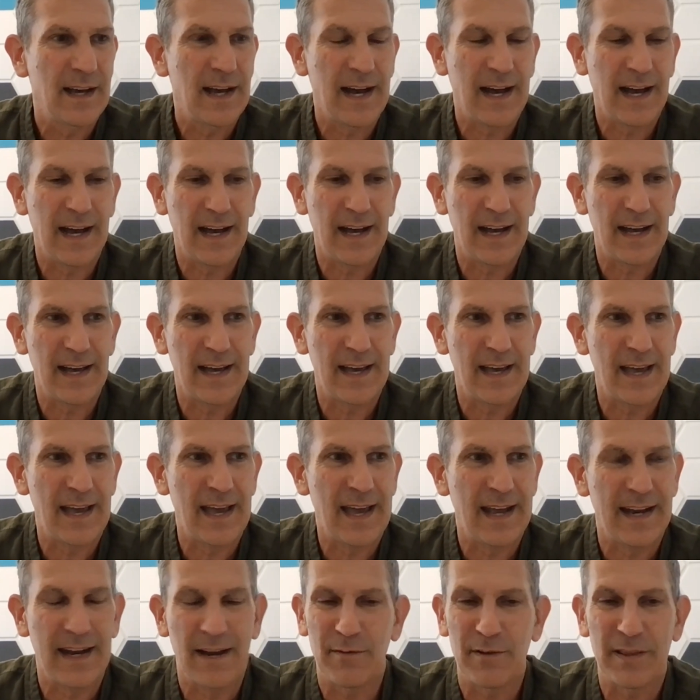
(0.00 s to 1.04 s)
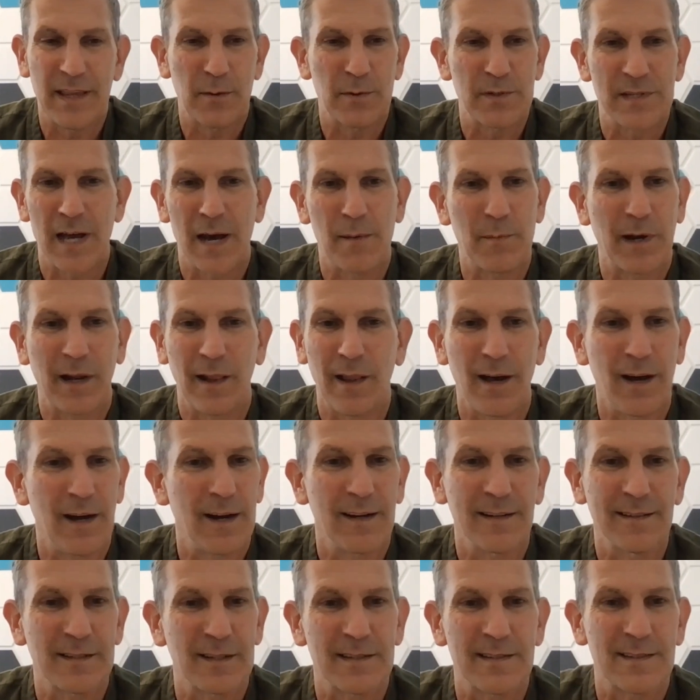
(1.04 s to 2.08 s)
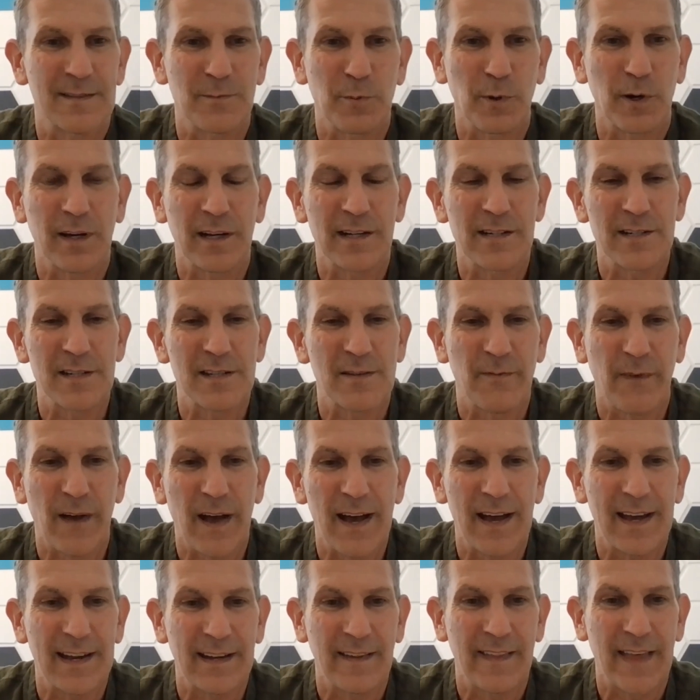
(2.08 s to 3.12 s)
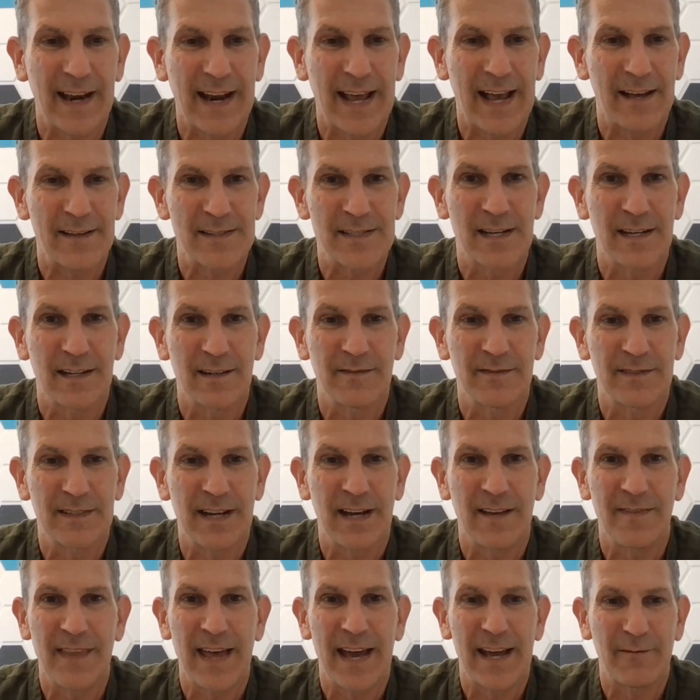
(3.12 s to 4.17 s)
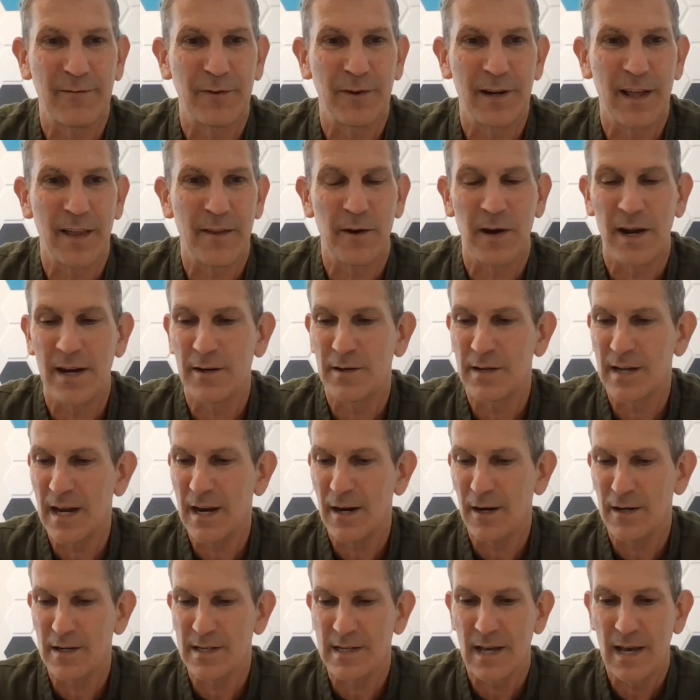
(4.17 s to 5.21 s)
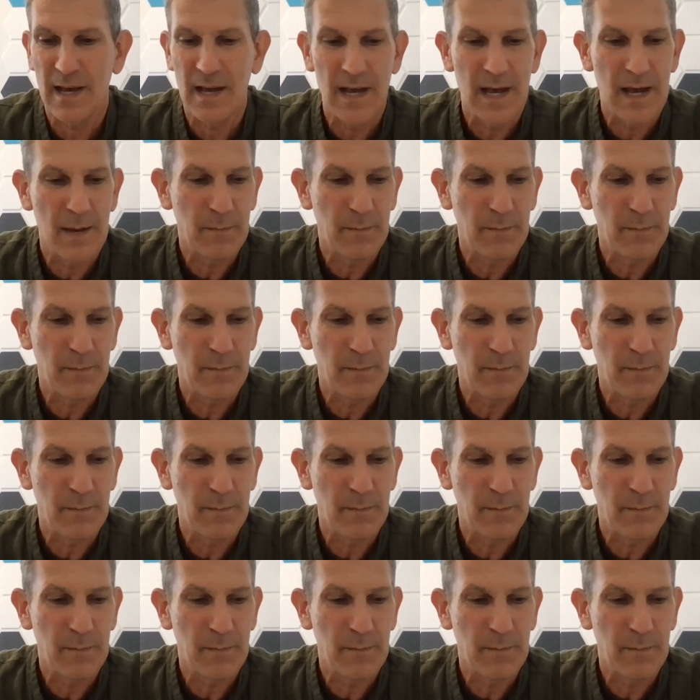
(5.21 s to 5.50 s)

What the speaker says: And everything was humming along, just working just fine. And that house could have done that for another 100 years.